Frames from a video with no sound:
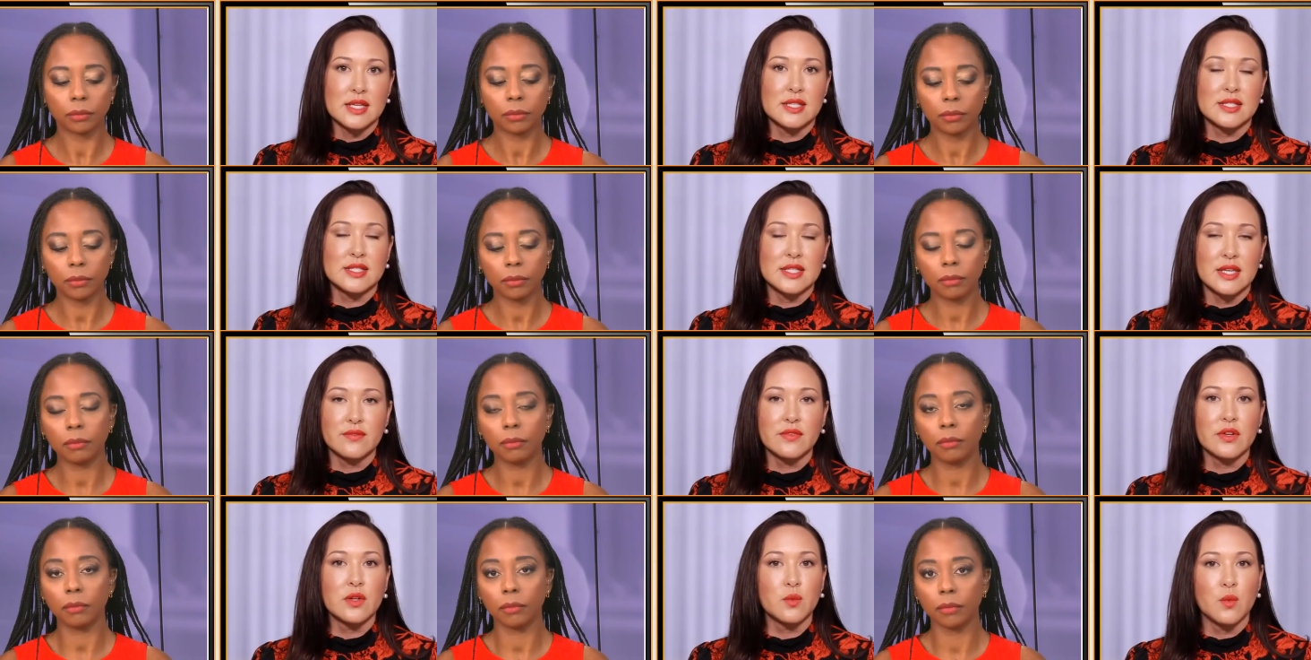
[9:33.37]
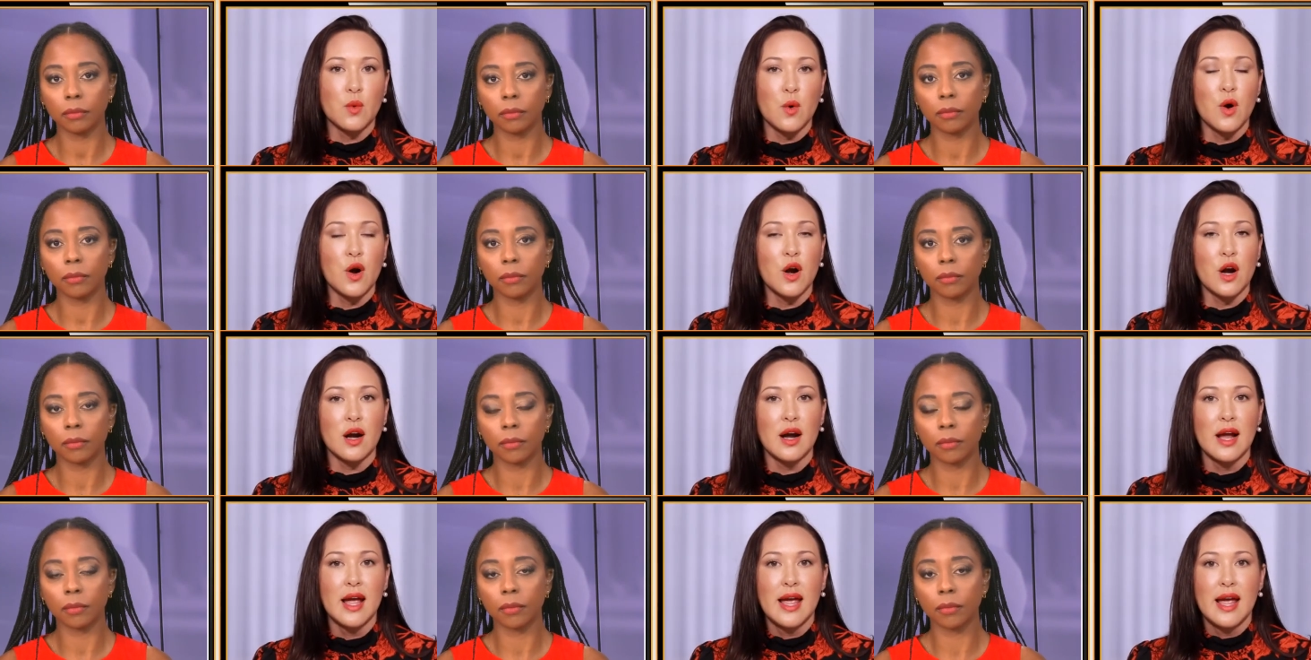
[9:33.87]
Speaker 1: a civil
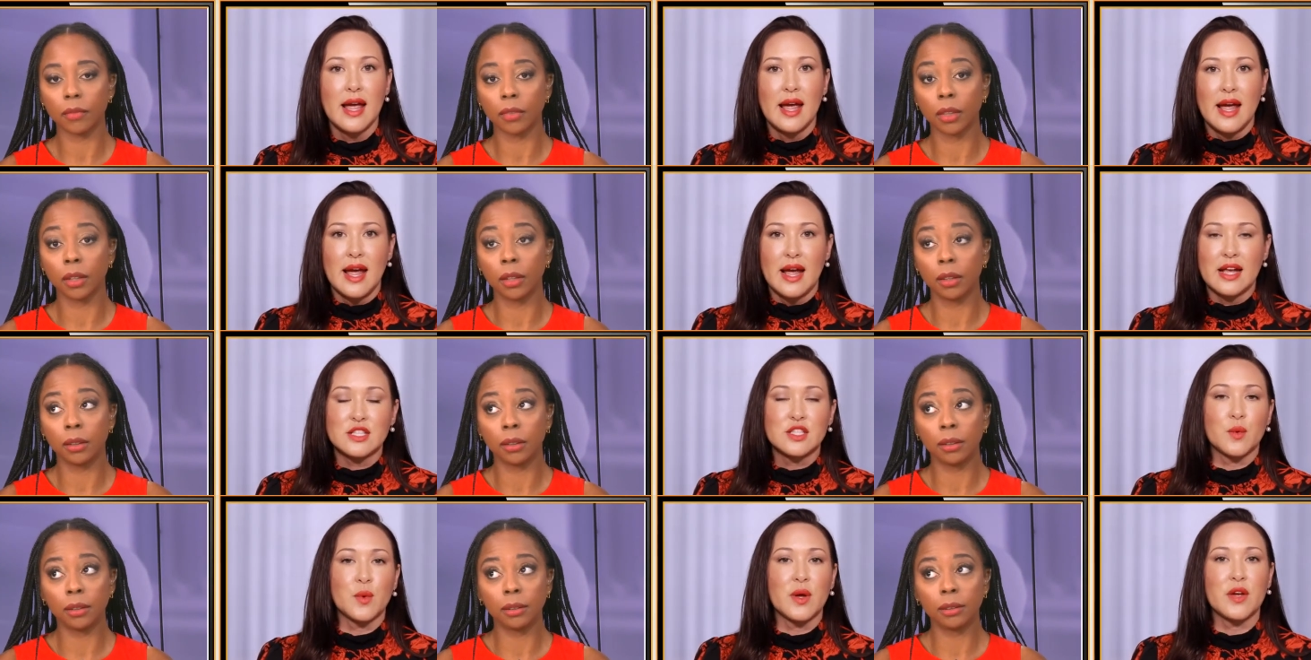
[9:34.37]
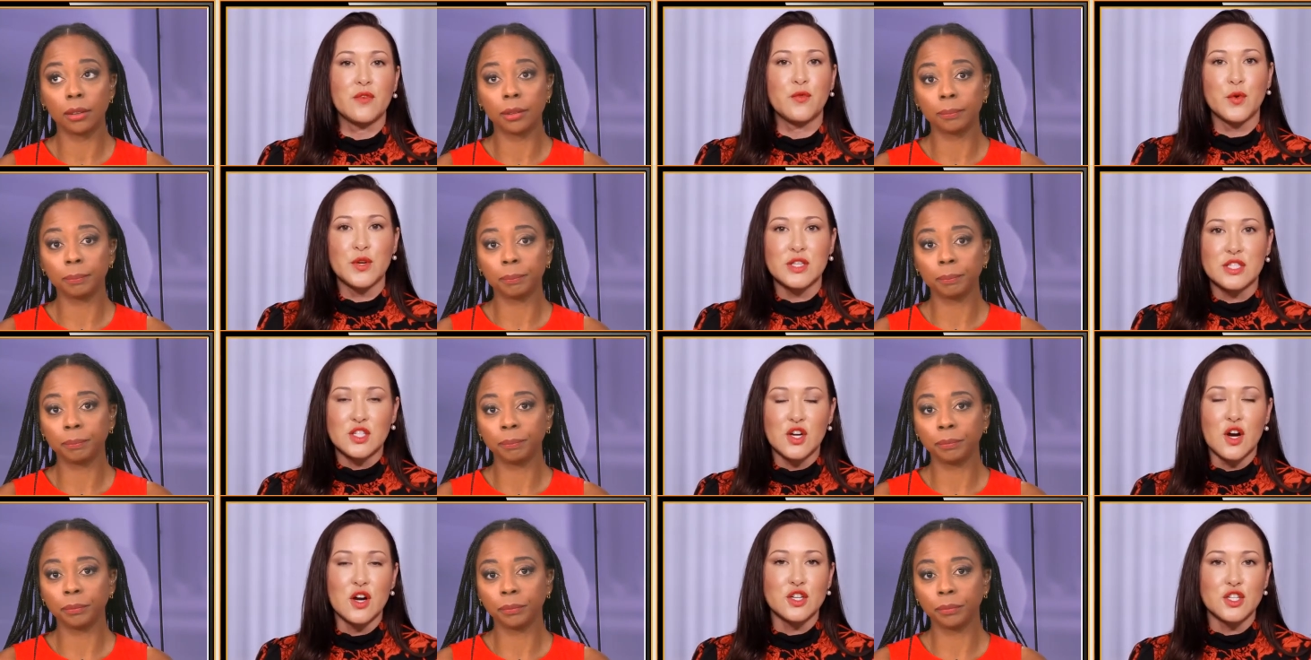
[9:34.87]
war. And so if we
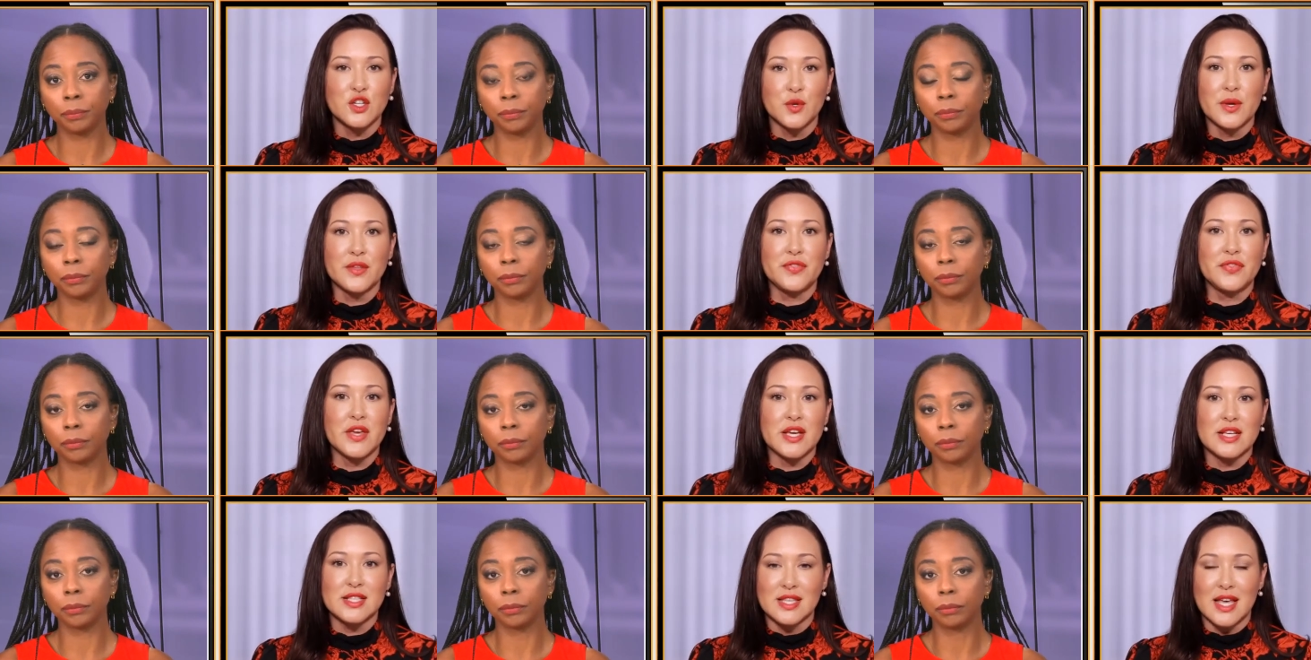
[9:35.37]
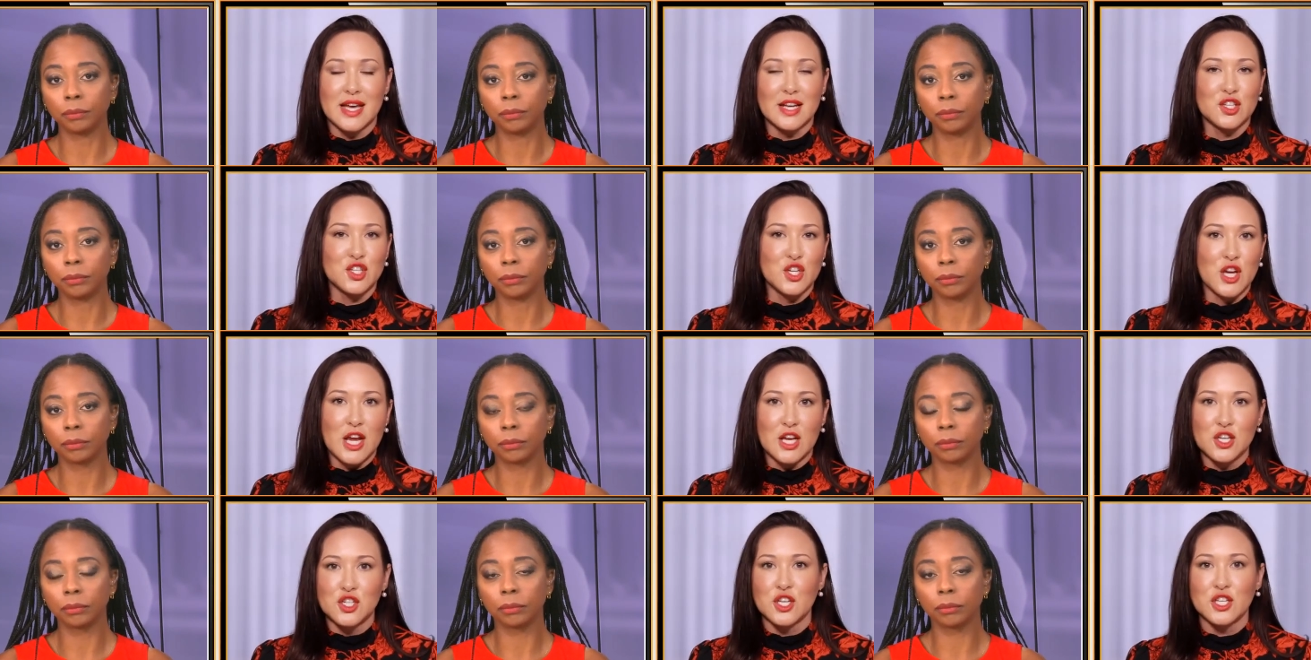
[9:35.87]
start doing things like
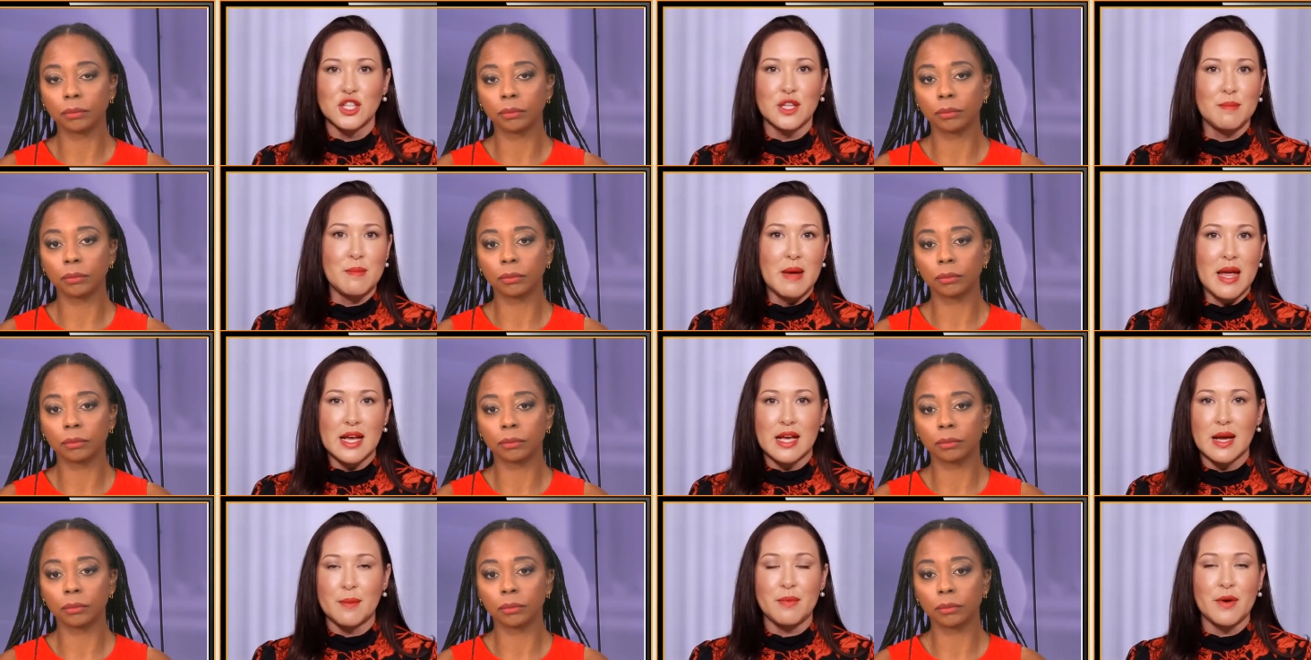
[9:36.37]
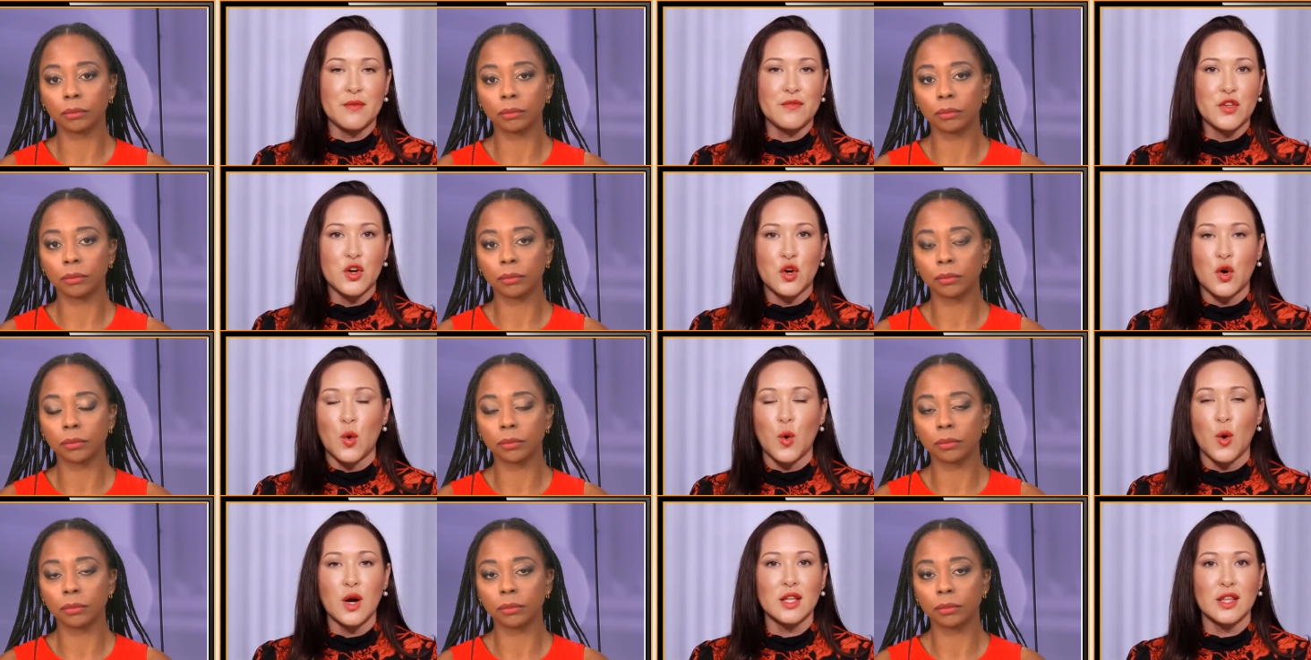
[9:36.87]
changing the makeup of the
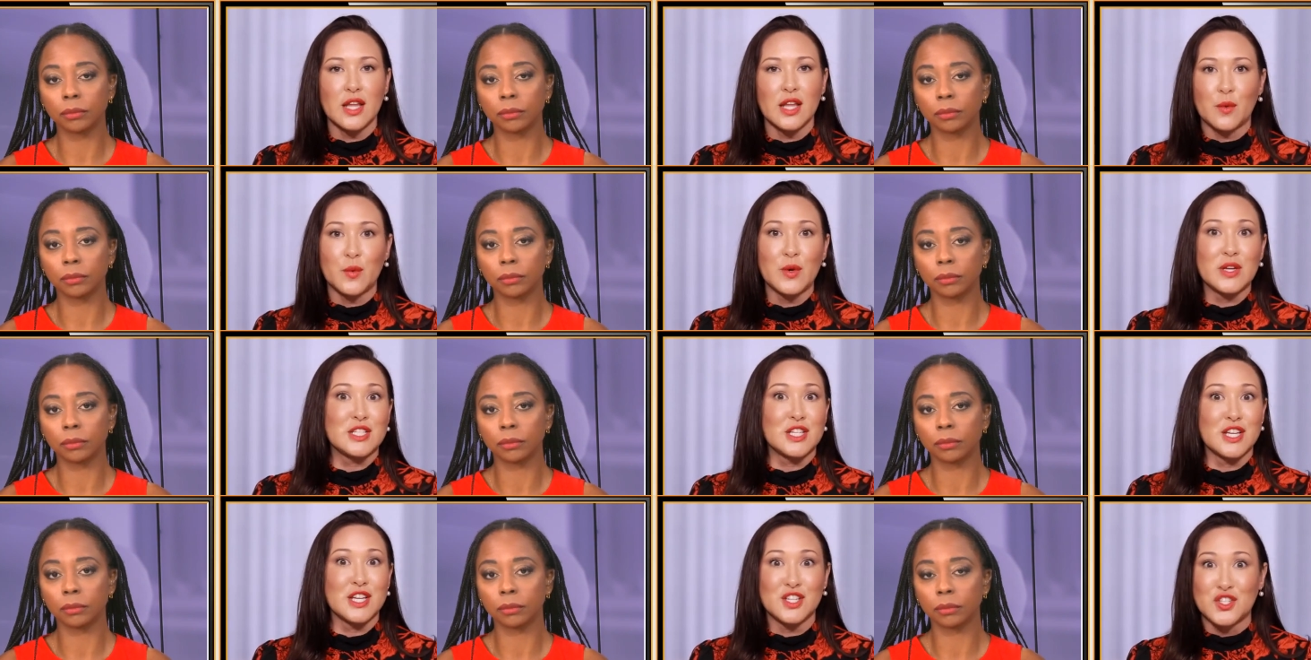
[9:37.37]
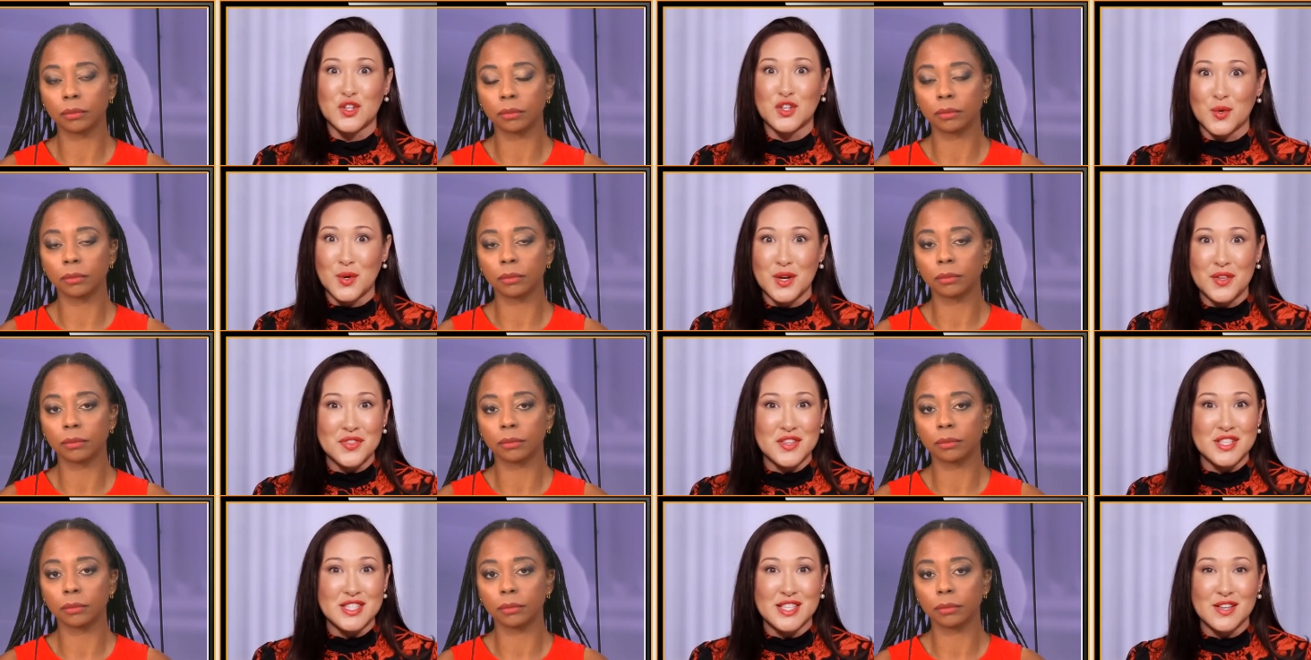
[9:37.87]
court like we did
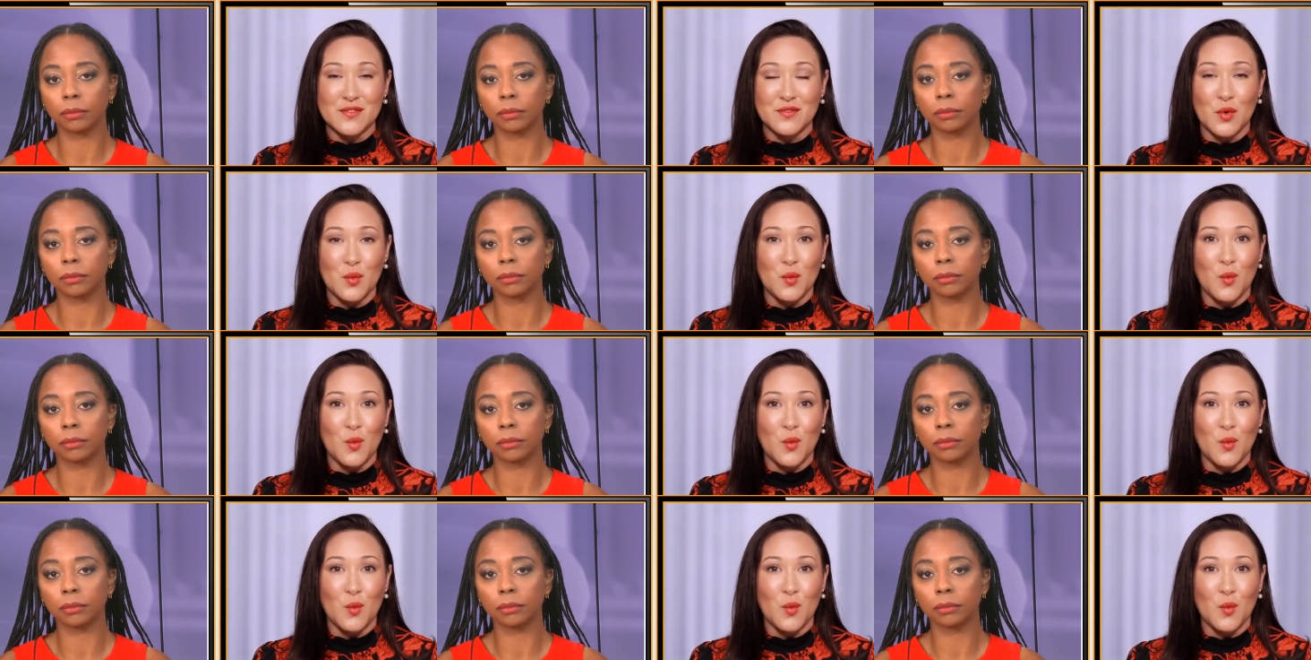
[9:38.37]
during the Civil